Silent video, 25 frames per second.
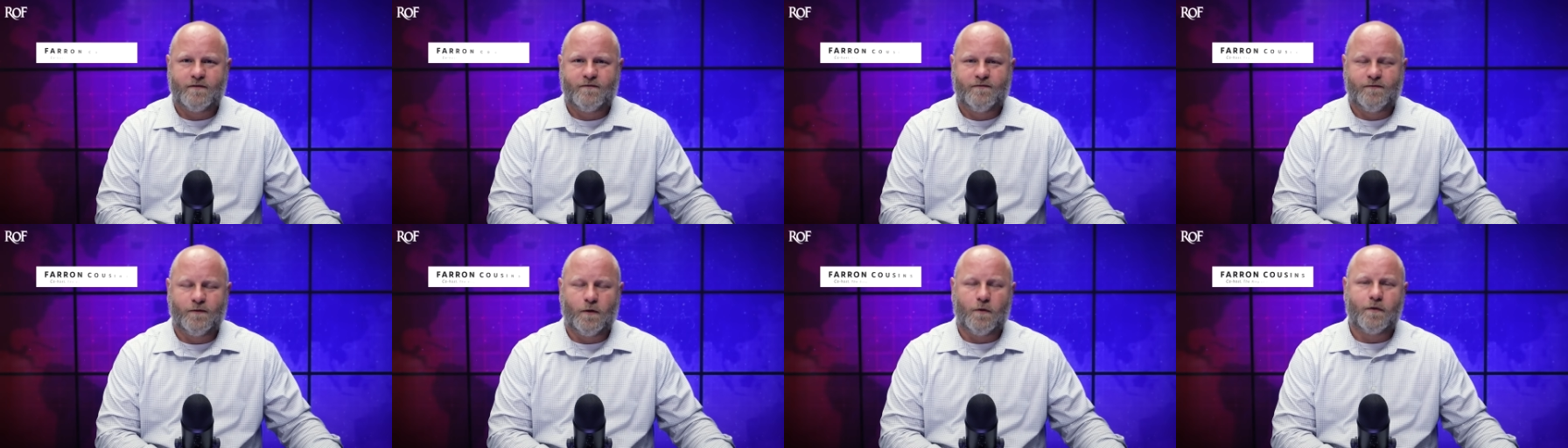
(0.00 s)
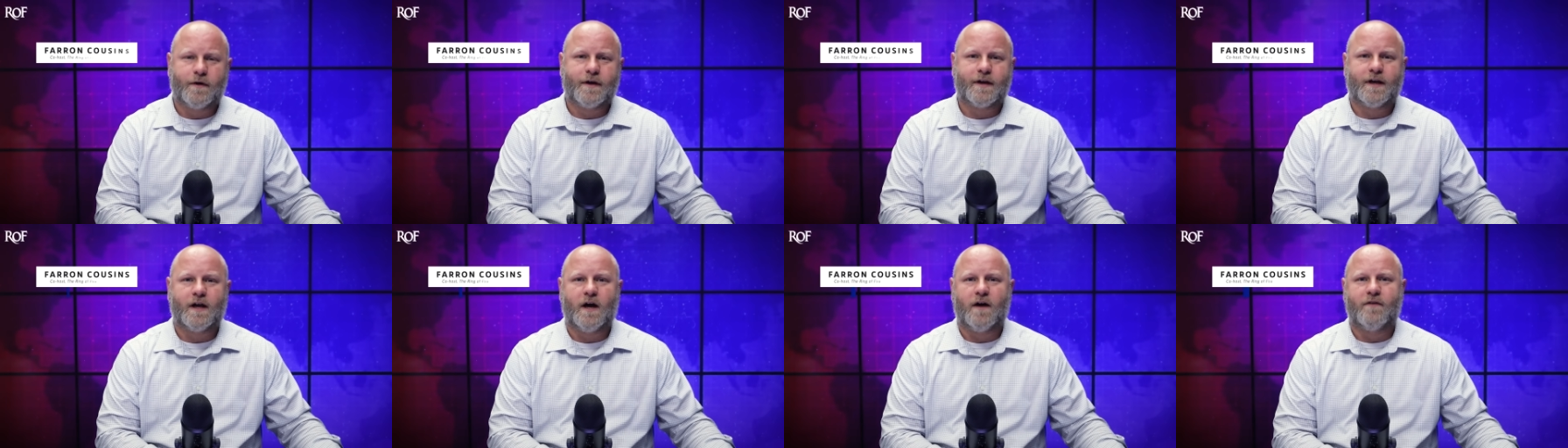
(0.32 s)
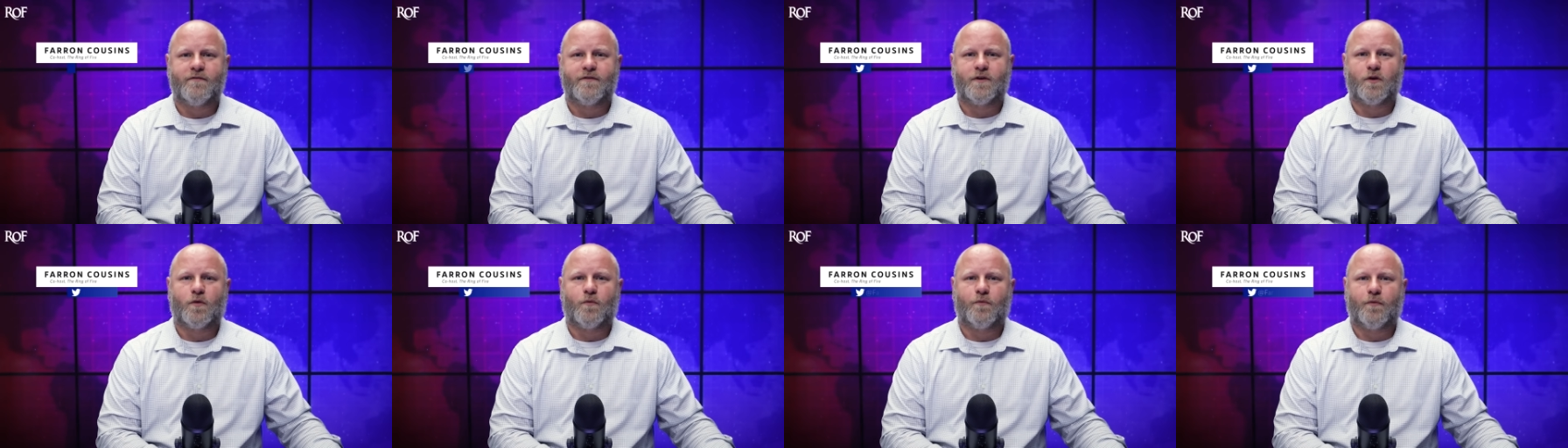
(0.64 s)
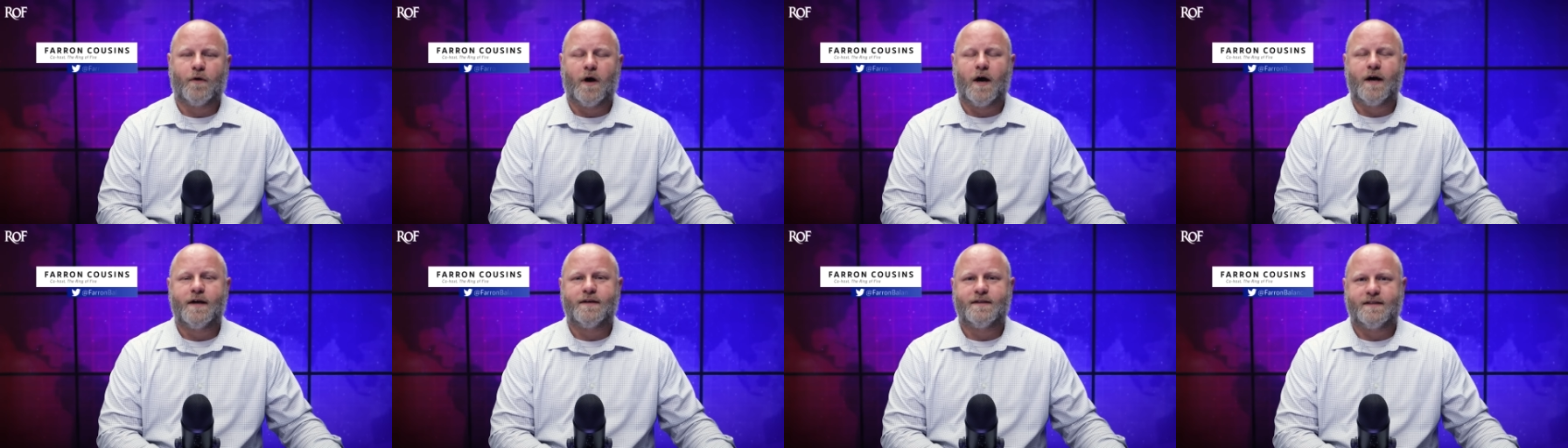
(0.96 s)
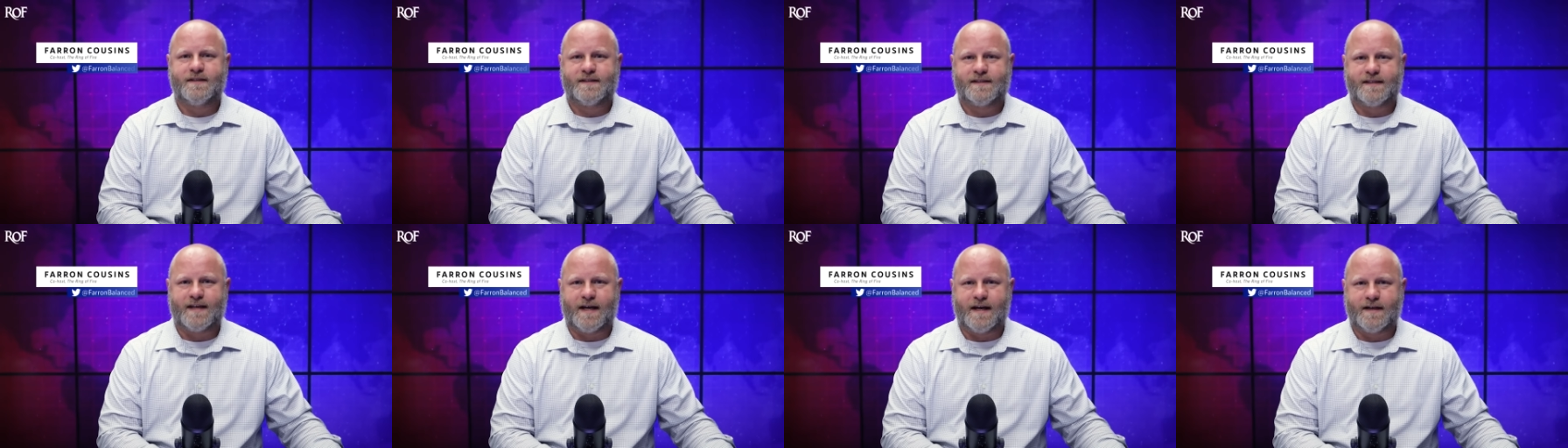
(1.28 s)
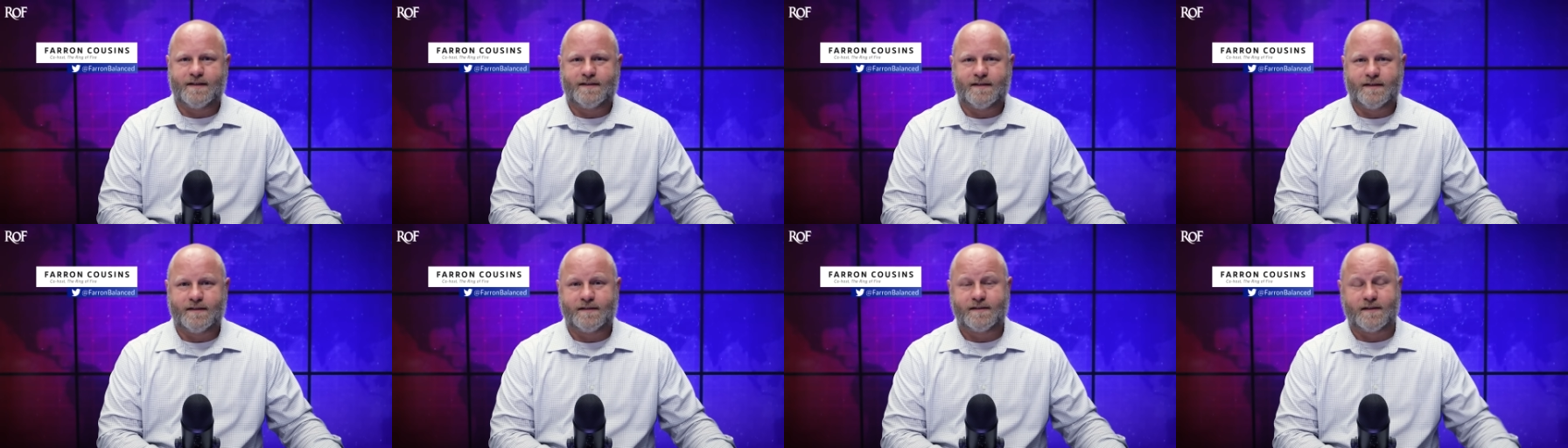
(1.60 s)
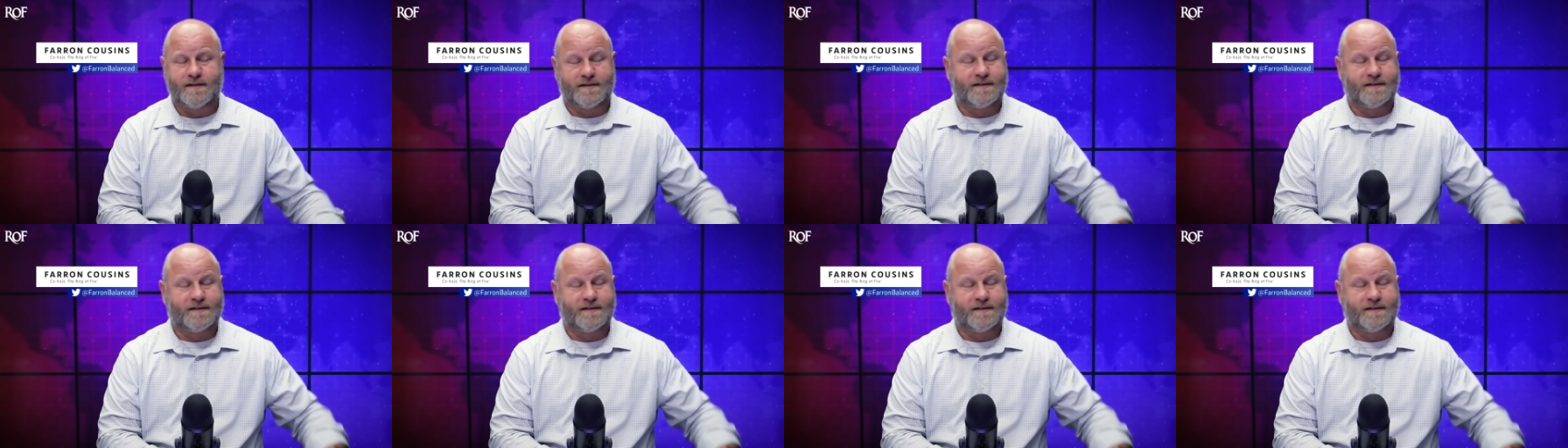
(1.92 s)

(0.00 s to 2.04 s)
Florida Governor Ron DeSantis,